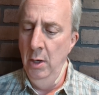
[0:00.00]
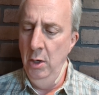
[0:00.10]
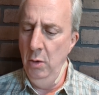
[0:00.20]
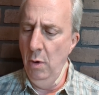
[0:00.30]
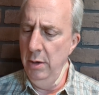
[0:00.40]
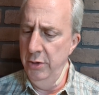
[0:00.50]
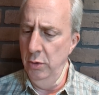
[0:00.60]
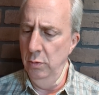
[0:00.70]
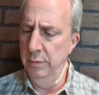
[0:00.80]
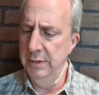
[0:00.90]
Who are
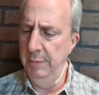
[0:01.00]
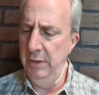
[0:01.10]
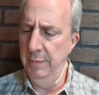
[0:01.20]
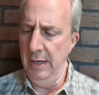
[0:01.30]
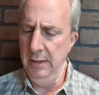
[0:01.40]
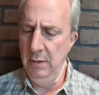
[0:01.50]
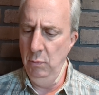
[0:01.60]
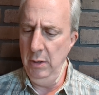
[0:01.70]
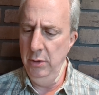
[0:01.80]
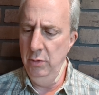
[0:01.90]
you? Cimorene demanded, and
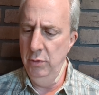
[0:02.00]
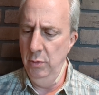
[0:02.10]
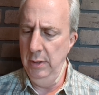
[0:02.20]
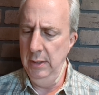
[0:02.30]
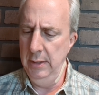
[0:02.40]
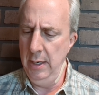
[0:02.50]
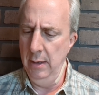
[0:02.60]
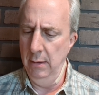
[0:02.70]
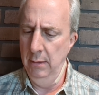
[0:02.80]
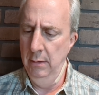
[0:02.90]
what are you doing in
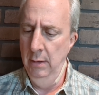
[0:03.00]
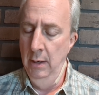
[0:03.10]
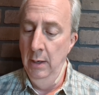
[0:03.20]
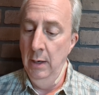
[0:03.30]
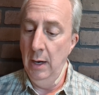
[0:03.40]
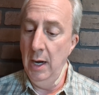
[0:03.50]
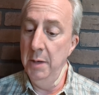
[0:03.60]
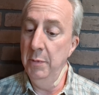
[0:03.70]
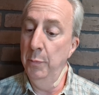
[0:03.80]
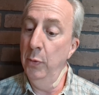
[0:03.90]
there?
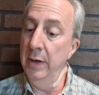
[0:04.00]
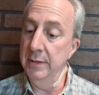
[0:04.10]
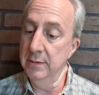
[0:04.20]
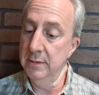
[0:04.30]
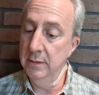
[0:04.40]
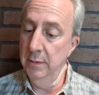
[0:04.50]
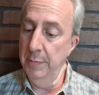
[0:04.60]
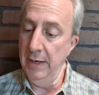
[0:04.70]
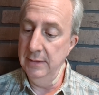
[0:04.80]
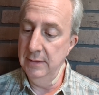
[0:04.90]
I'm a prince, the
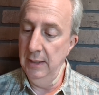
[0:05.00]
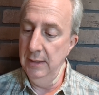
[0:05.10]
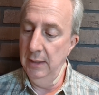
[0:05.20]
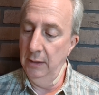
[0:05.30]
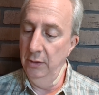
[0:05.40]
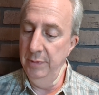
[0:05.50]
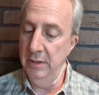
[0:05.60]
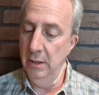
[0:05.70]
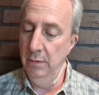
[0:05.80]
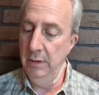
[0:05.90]
man said in a gloomy
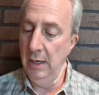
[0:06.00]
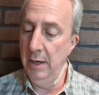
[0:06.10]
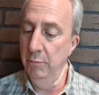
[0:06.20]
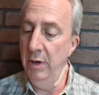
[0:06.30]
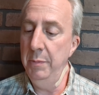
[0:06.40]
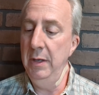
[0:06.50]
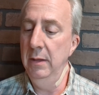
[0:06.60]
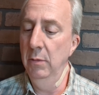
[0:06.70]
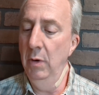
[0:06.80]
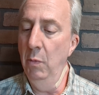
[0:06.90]
tone, and I'm reaping
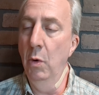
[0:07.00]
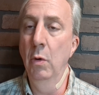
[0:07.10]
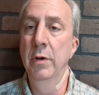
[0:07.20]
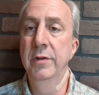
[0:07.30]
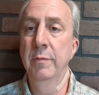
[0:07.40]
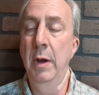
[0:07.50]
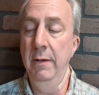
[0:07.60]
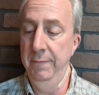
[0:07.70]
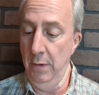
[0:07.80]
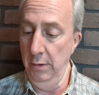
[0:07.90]
the rewards of my
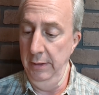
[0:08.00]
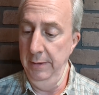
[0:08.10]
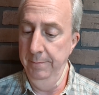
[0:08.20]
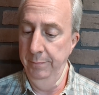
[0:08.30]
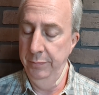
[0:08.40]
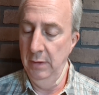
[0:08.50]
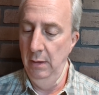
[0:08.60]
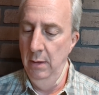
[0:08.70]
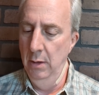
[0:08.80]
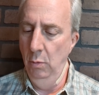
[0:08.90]
folly.
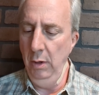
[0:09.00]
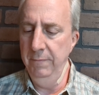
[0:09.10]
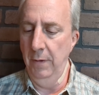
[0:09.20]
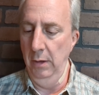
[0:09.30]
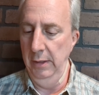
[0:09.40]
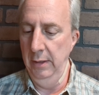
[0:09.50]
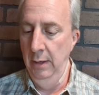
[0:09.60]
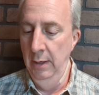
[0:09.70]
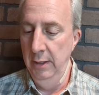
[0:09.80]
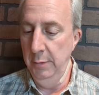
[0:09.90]
What folly?
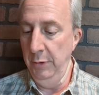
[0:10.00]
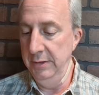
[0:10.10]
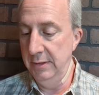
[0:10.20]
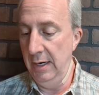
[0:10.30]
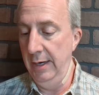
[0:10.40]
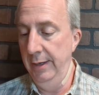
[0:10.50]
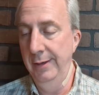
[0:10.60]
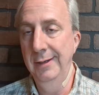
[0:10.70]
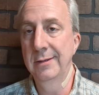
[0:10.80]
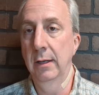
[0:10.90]
The prince sighed.
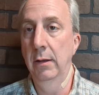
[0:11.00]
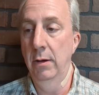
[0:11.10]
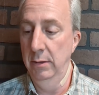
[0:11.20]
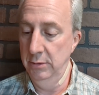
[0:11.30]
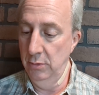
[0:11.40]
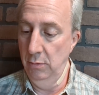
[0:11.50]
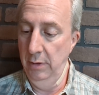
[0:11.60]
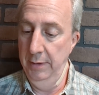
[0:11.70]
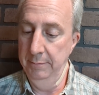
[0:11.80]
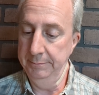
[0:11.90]
It's a long
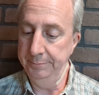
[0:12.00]
story.